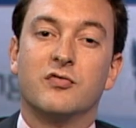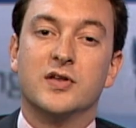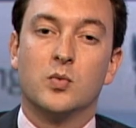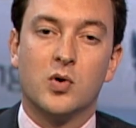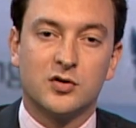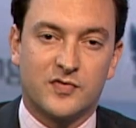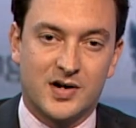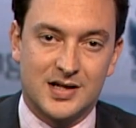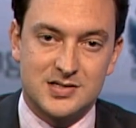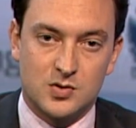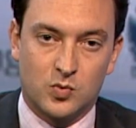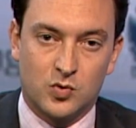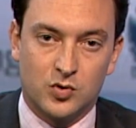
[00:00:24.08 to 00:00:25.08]
the World
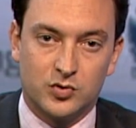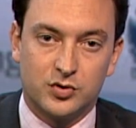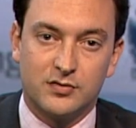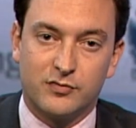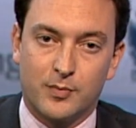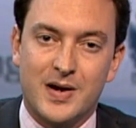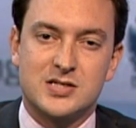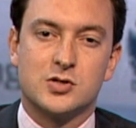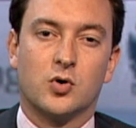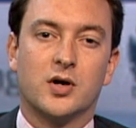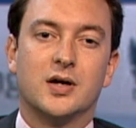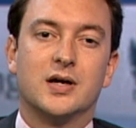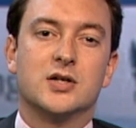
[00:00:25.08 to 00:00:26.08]
Finance Award for Best
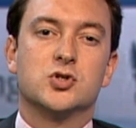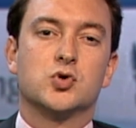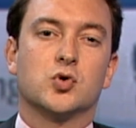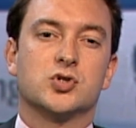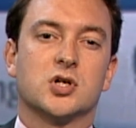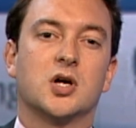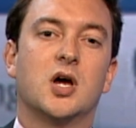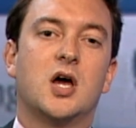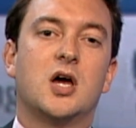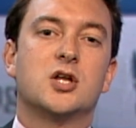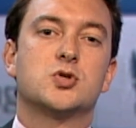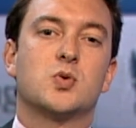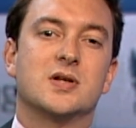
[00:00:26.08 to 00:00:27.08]
Lawyer in Georgia
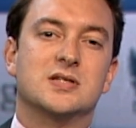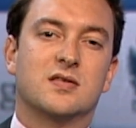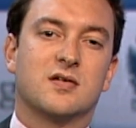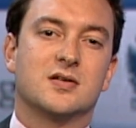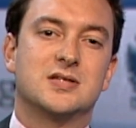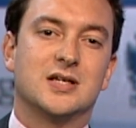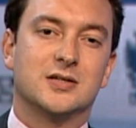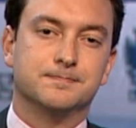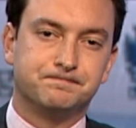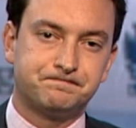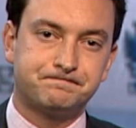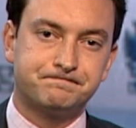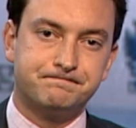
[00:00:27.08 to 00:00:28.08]
2013.
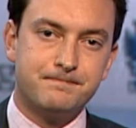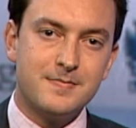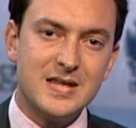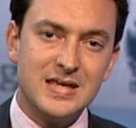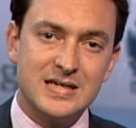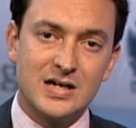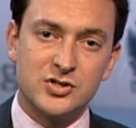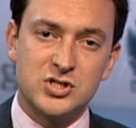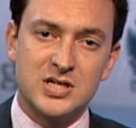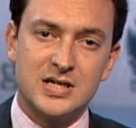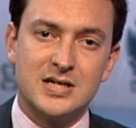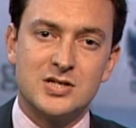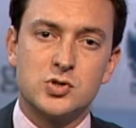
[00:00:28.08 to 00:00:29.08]
ELG
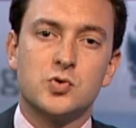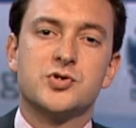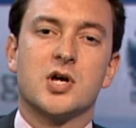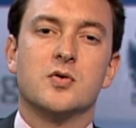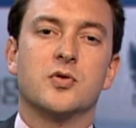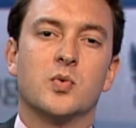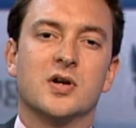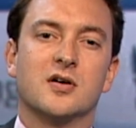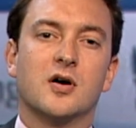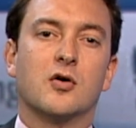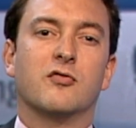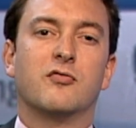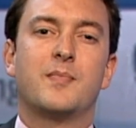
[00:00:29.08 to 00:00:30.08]
is also the winner
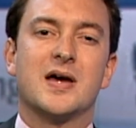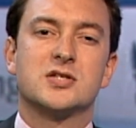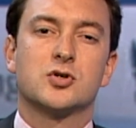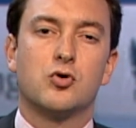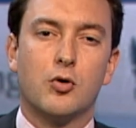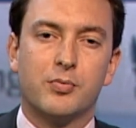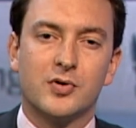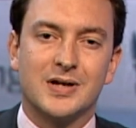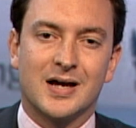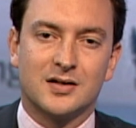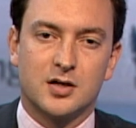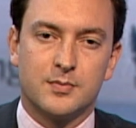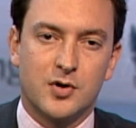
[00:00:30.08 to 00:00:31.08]
of Best Corporate
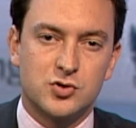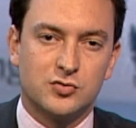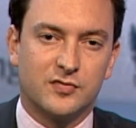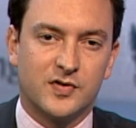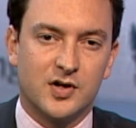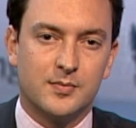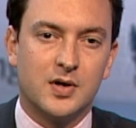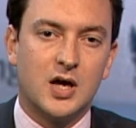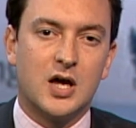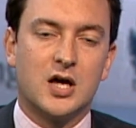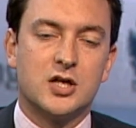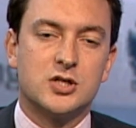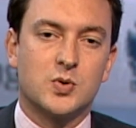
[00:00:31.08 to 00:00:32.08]
and Commercial Firm
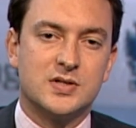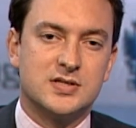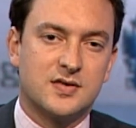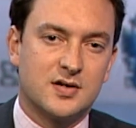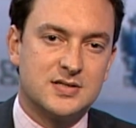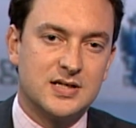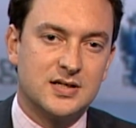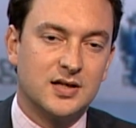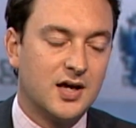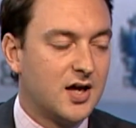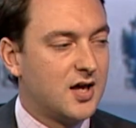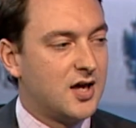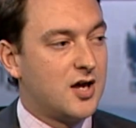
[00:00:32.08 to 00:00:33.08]
2013.
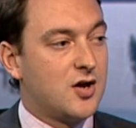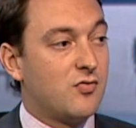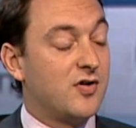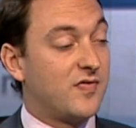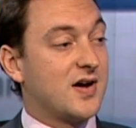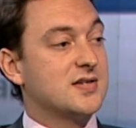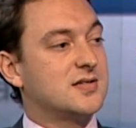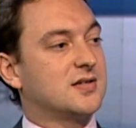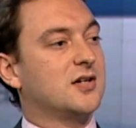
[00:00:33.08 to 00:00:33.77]
Revaz,